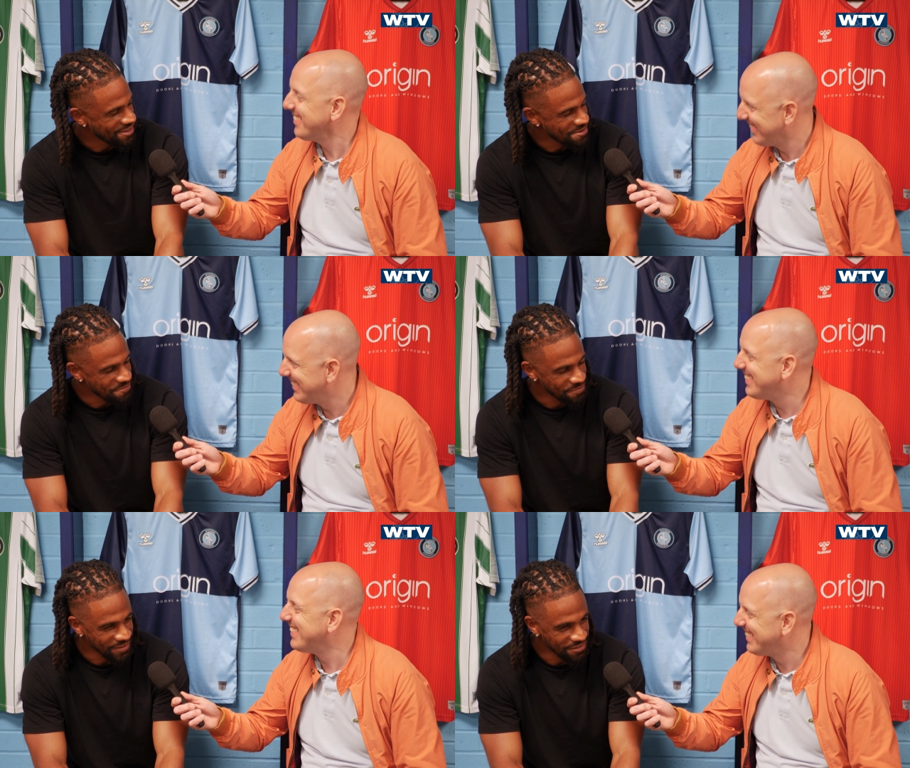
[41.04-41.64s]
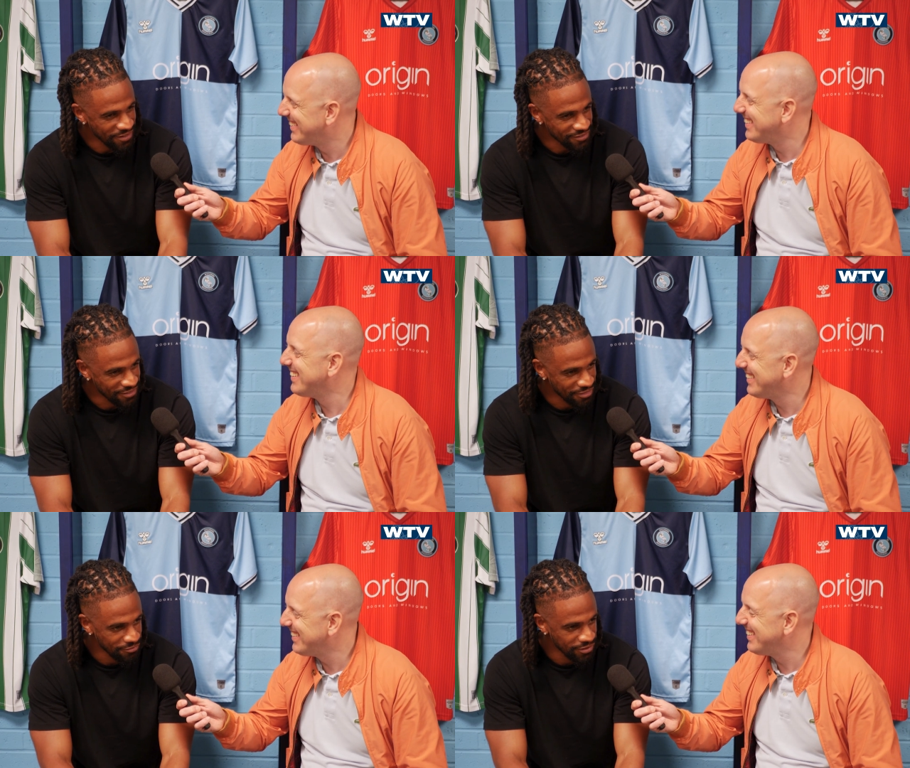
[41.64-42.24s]
Speaker 1: Um, I've had
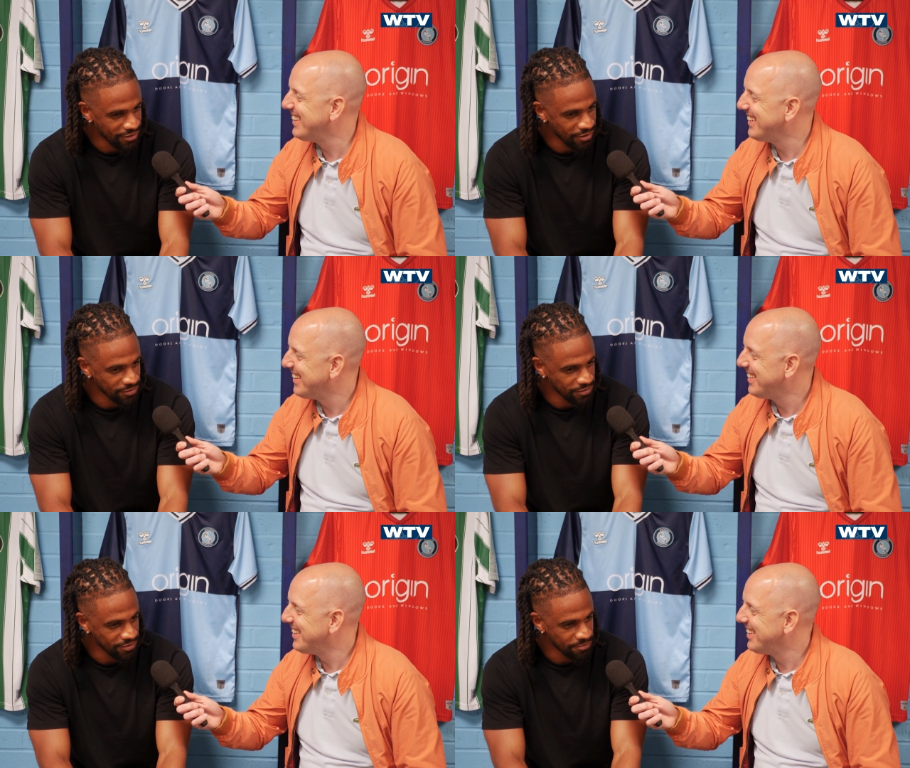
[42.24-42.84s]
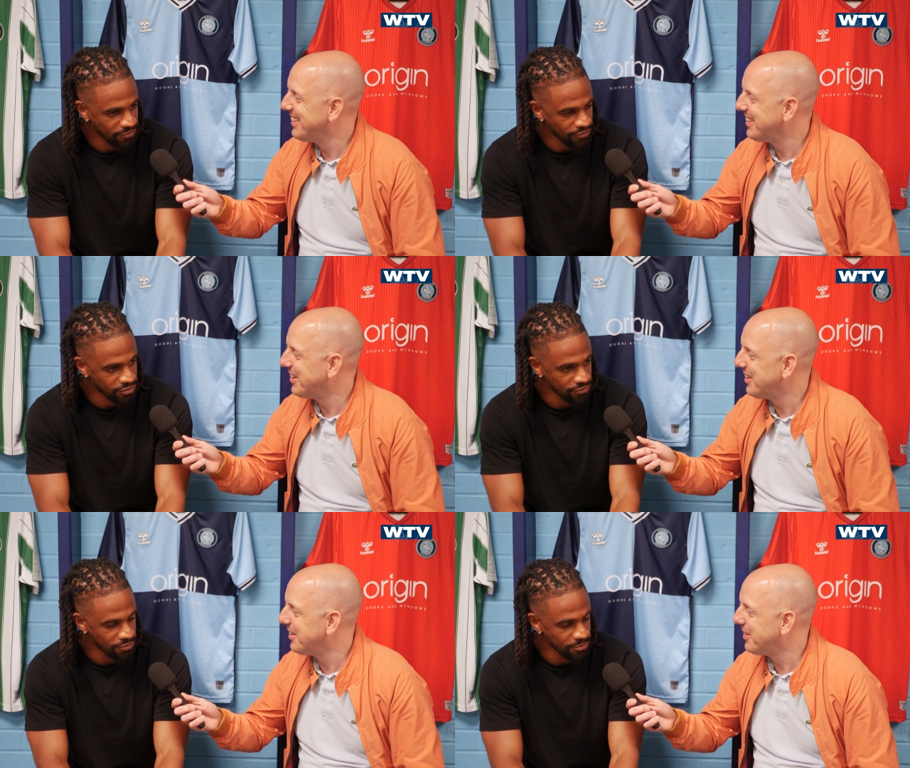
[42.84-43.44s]
three clubs in
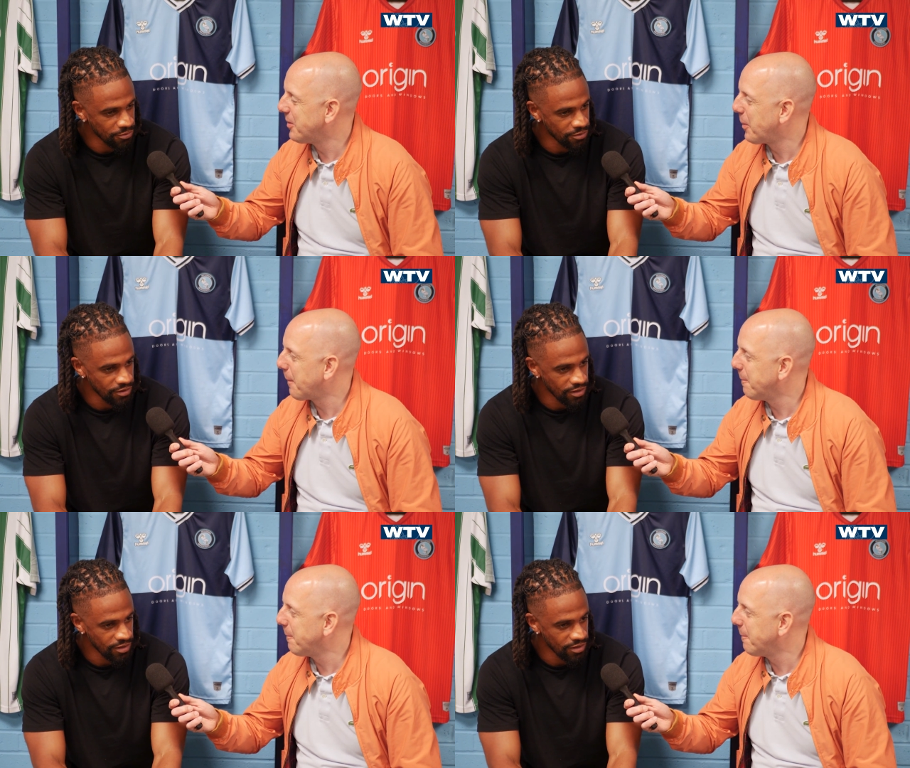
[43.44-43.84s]
professional football.